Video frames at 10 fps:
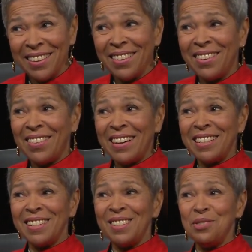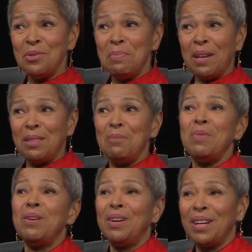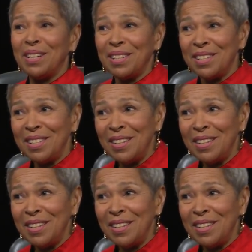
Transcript: You know, I just yeah. knew about the Americas,